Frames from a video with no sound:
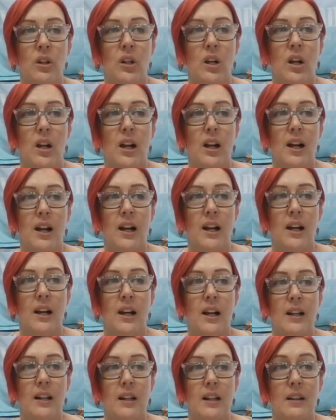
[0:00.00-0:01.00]

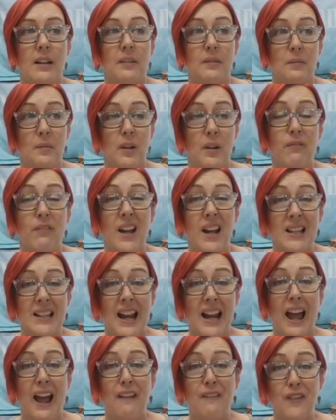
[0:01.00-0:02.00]
the fact
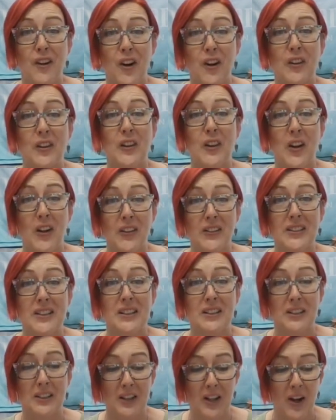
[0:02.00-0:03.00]
that I've gone
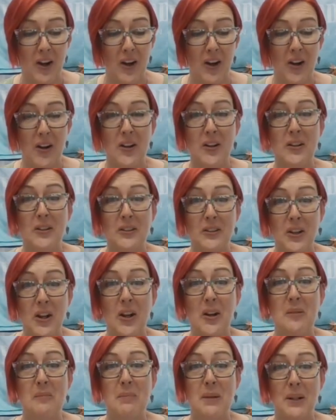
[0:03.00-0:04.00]

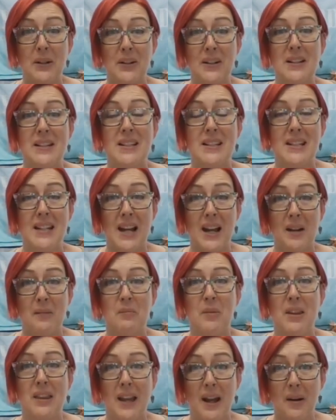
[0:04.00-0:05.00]
long periods of time
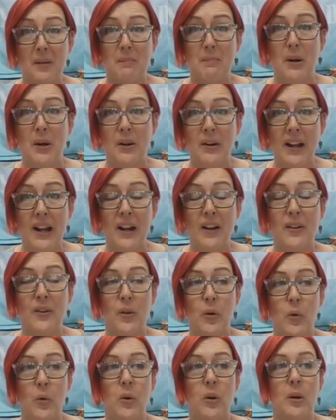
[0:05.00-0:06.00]
without burnout,
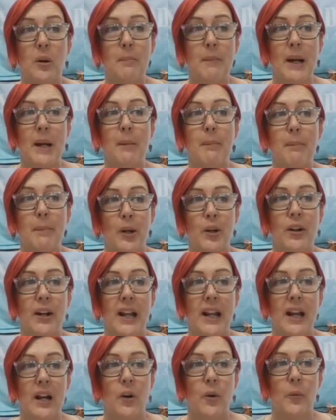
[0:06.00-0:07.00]
or my
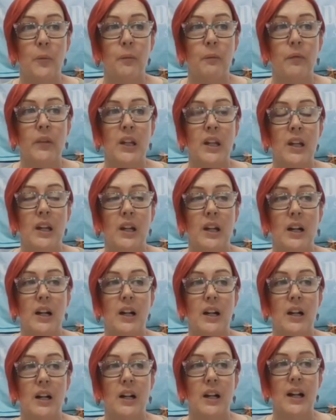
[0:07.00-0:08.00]
burnout
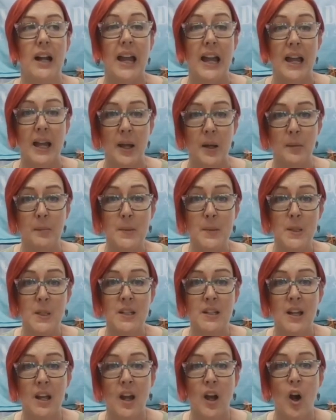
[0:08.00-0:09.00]

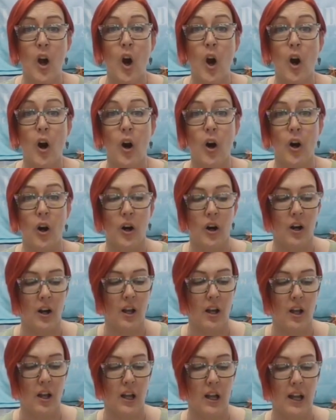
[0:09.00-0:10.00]
ebbs are
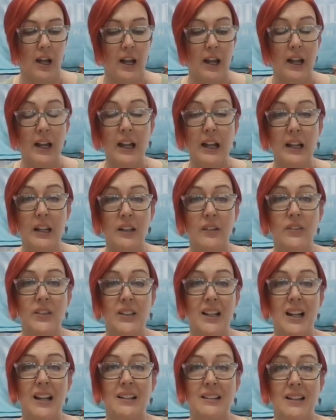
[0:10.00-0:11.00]
a hell of a
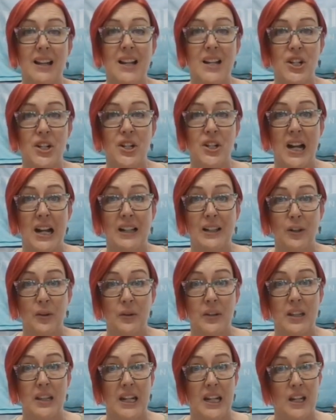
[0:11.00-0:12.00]
lot less shallow
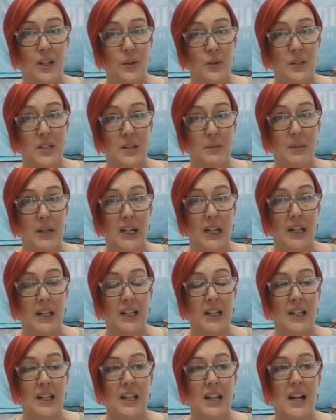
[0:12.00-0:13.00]
than they used to be.
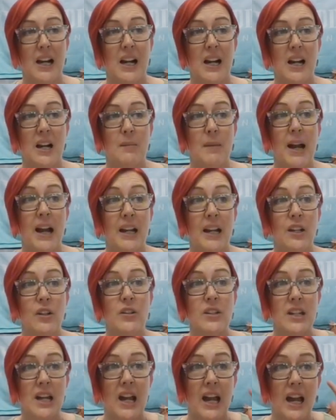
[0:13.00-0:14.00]
I
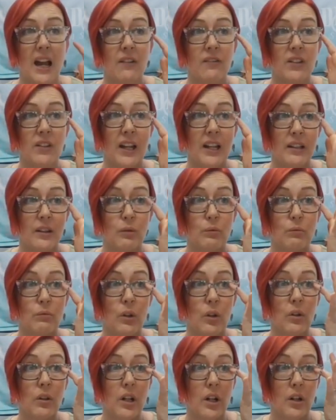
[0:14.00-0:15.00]
used to have like the
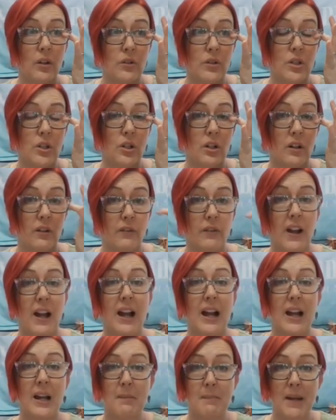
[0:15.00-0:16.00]
roller coaster of
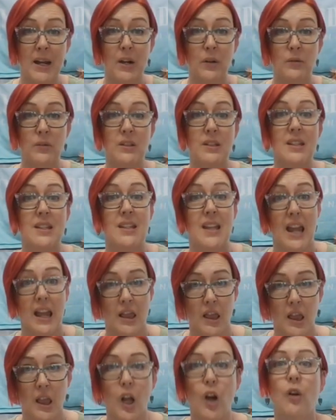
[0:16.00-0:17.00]
high mountains
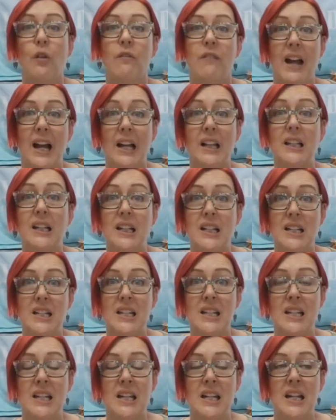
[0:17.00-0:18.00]
and low
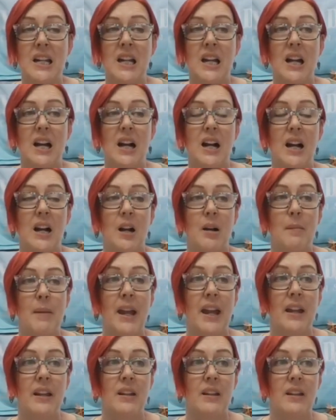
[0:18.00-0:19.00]
valleys.
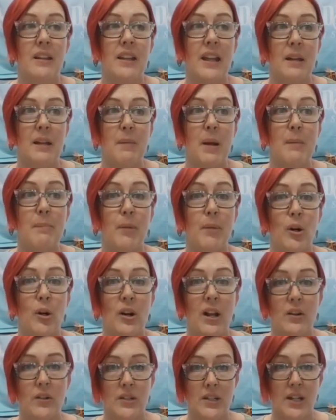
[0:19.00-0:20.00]
And then my
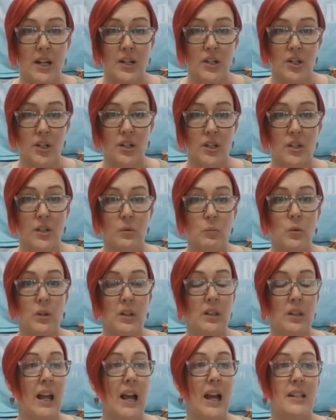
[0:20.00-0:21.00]
burnout sessions would
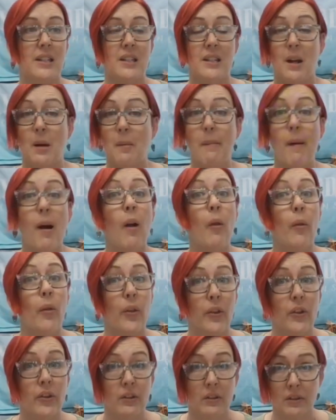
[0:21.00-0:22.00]
last a
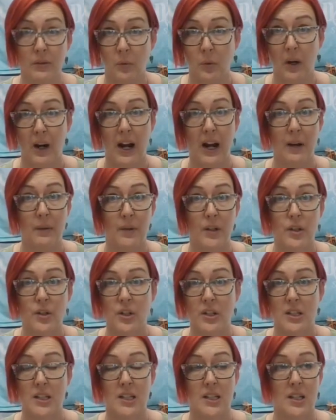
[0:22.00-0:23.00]
month, where I would
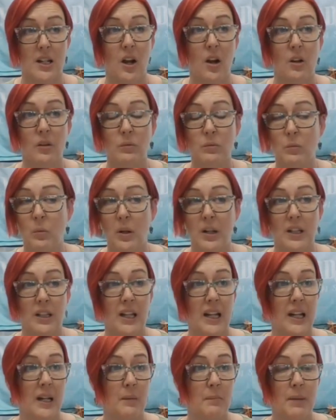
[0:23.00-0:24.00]
just want to
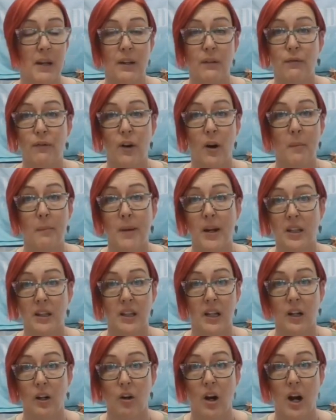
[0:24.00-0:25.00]
lay in bed for a month
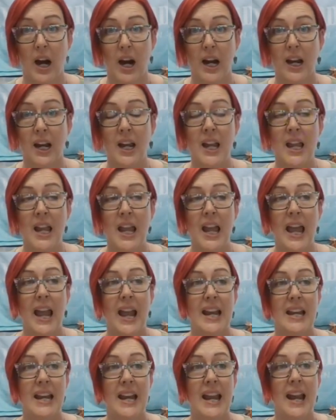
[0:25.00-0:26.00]
and cry.
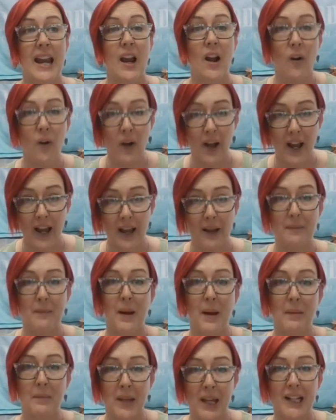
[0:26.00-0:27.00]
And now
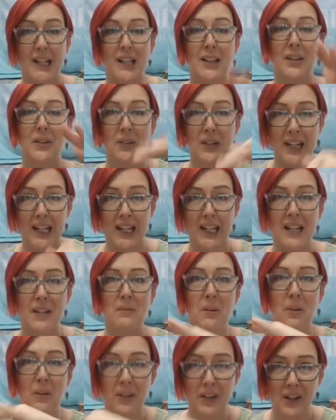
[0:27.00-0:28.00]
I'm like a little kiddie
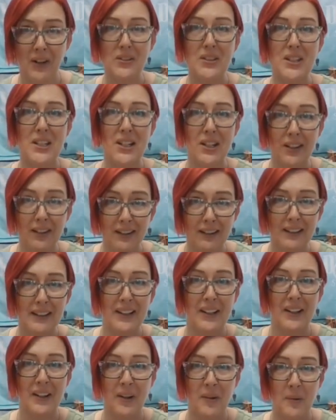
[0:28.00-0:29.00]
roller coaster,
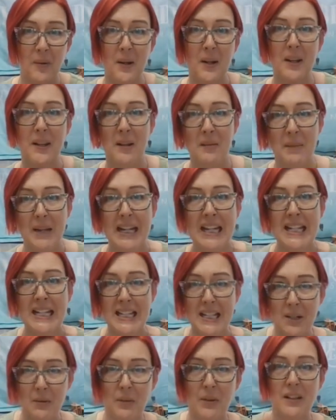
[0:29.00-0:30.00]
one of them
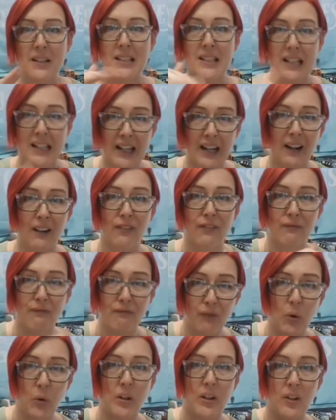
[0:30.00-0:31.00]
easy ones that like a
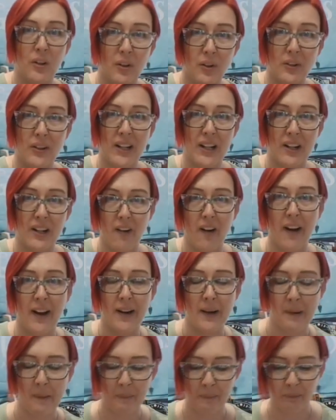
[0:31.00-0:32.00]
4-year-old can
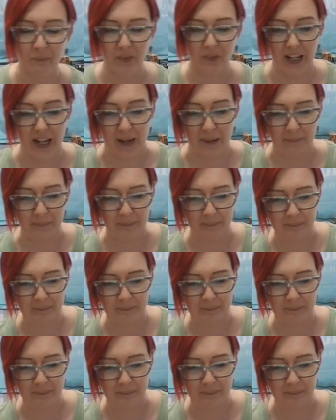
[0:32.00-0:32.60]
ride. Yeah.